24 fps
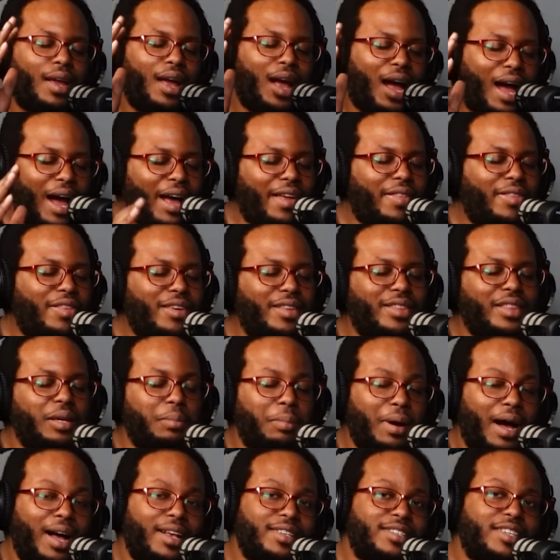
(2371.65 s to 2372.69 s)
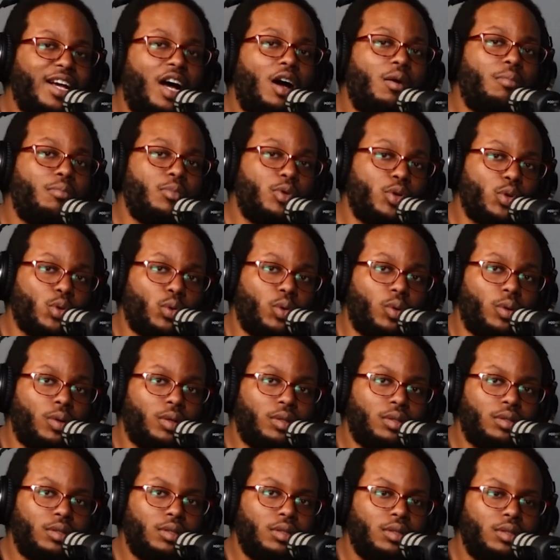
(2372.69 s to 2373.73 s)
I think the Moscow
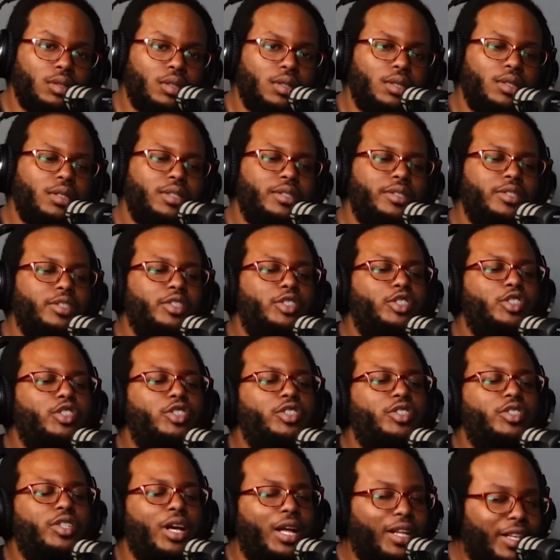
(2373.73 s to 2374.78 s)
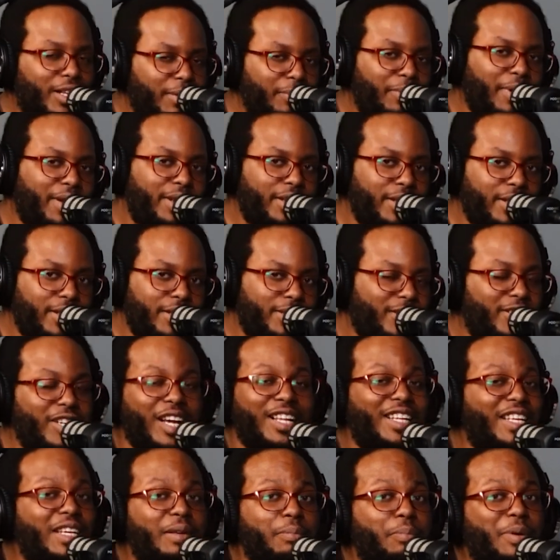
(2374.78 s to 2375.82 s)
Mule jelly bean,
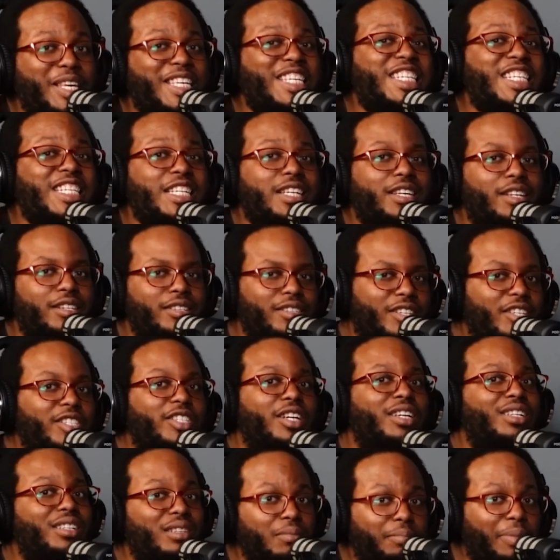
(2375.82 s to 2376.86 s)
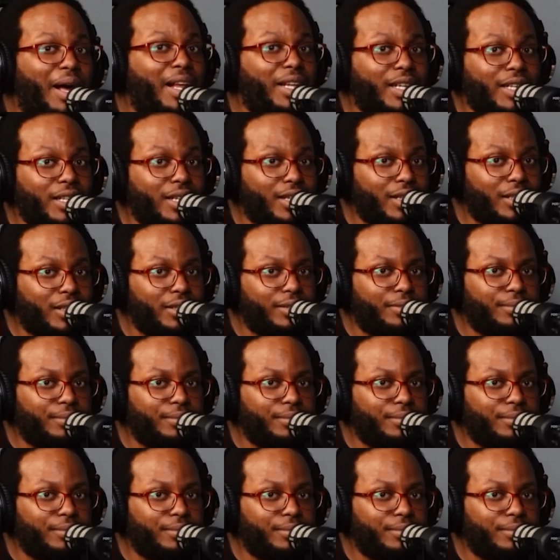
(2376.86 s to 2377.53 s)
jelly bean, the jelly belly,